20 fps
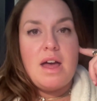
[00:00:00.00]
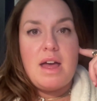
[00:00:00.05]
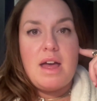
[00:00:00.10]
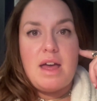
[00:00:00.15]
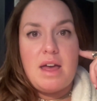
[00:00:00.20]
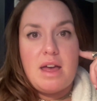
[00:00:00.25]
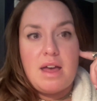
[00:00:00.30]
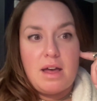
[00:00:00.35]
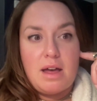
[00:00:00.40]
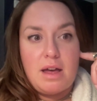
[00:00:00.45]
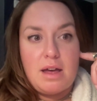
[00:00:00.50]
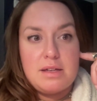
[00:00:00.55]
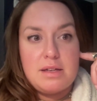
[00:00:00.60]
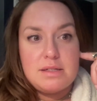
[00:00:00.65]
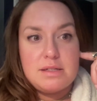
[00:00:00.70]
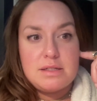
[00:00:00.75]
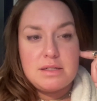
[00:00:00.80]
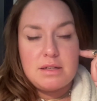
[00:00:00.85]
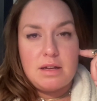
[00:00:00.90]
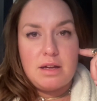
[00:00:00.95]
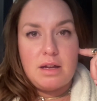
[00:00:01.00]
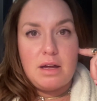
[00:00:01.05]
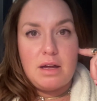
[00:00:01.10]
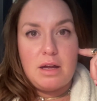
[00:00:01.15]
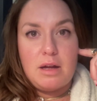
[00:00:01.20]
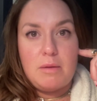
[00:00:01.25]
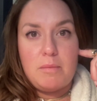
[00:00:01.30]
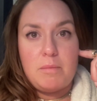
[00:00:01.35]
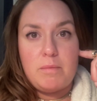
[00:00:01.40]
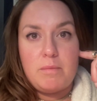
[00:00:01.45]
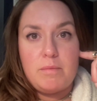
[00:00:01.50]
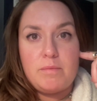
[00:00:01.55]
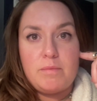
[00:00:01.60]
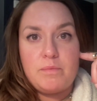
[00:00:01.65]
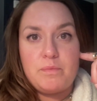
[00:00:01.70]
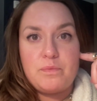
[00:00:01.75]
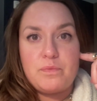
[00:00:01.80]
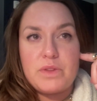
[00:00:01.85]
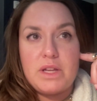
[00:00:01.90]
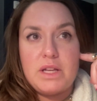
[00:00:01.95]
And
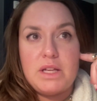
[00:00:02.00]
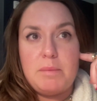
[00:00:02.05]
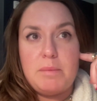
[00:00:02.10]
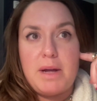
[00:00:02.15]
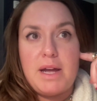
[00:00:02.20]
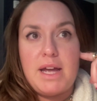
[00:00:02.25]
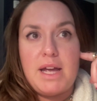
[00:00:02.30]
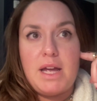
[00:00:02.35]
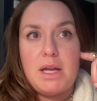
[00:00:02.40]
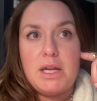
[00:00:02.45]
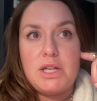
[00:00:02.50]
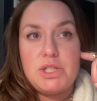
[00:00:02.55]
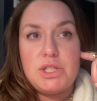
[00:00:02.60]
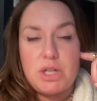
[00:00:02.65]
my